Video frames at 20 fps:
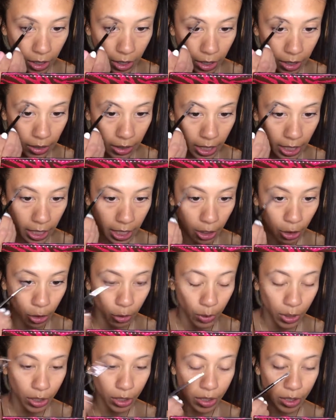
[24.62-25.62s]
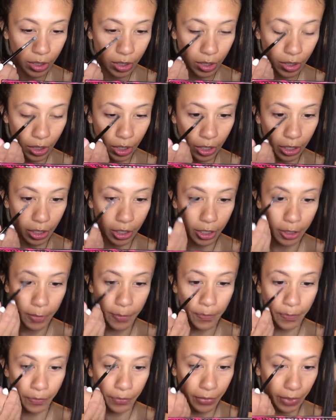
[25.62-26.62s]
And then I always start
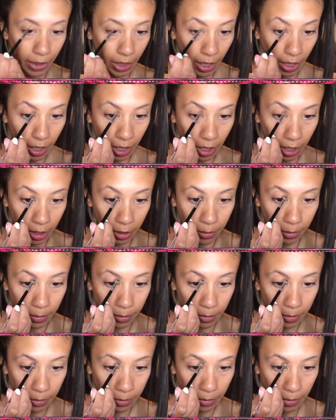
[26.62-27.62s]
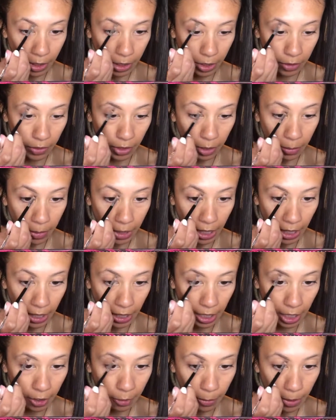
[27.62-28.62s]
at the very
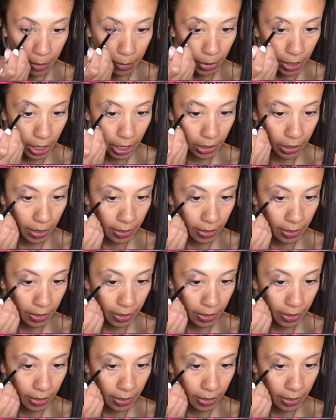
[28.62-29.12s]
beginning of my brow